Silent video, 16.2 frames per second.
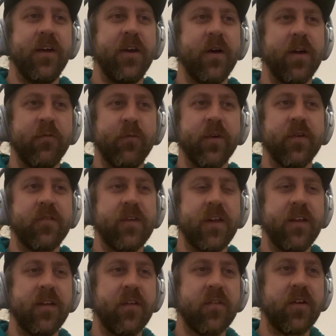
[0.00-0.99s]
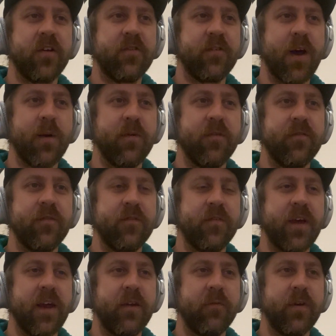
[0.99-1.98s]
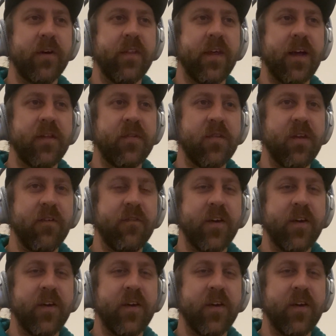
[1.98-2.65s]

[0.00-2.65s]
and Real Steady does a good job of getting rid of that stuff.